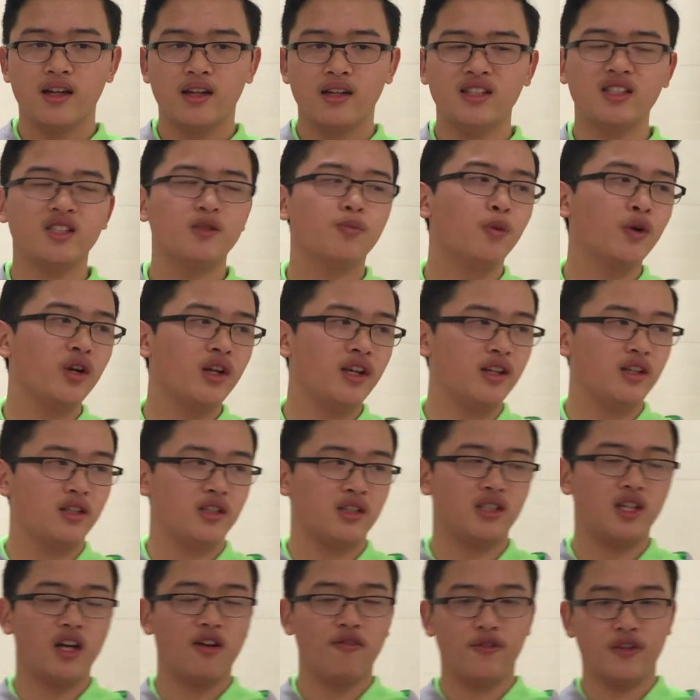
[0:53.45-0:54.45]
This is pretty
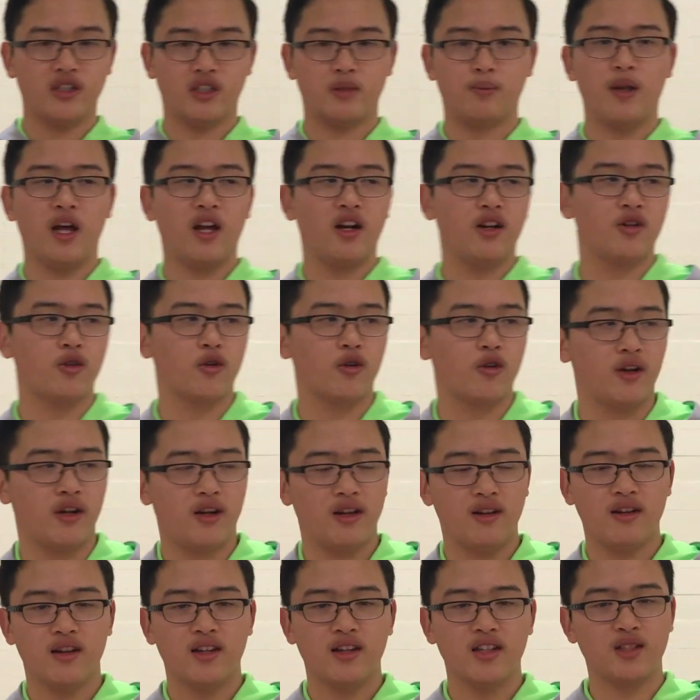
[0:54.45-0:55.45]

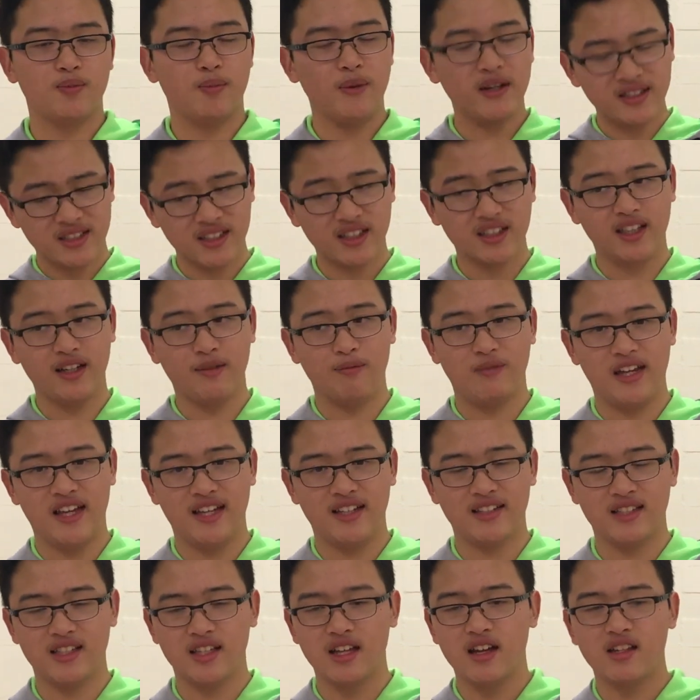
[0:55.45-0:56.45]
self-explanatory. This basically
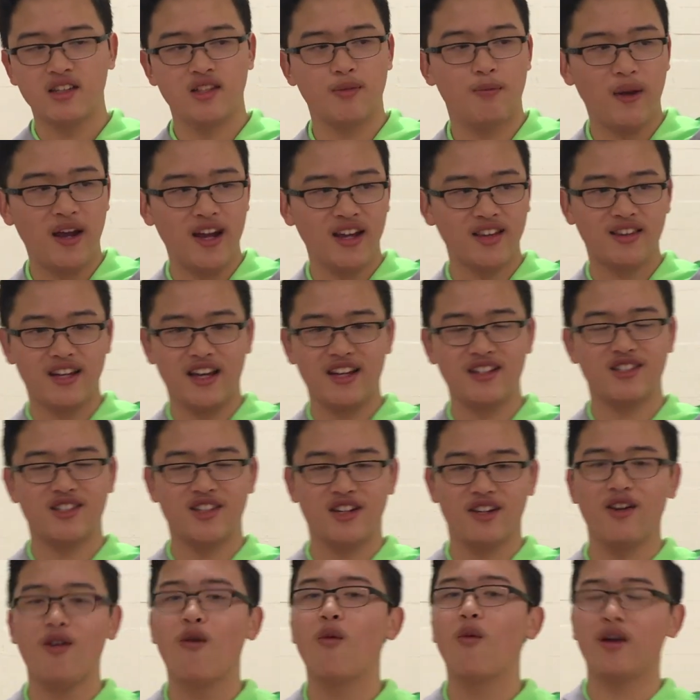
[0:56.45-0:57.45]
means to pay
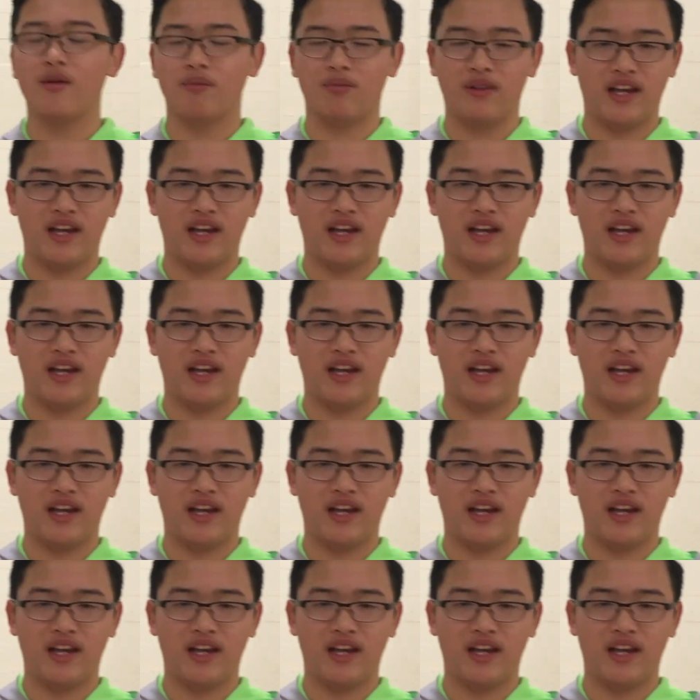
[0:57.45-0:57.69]
attention when